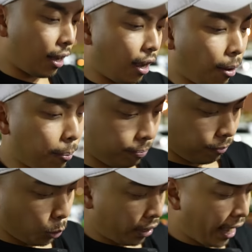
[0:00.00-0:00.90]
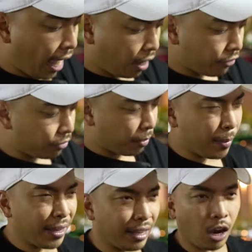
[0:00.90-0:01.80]
um, we have
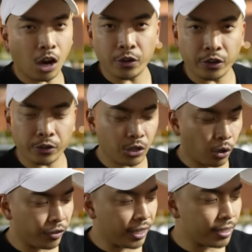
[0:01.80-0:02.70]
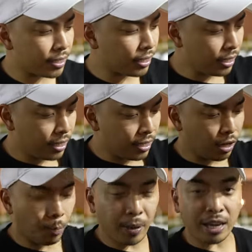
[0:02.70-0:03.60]
maybe like a hundred or so of these.
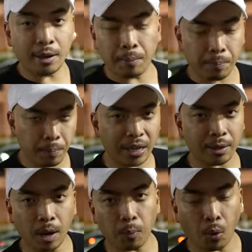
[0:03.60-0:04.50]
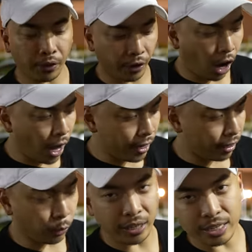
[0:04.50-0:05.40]
So picking, pick them up while they're hot,
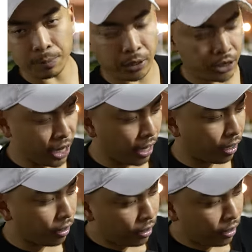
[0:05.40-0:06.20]
it'll really support the channel.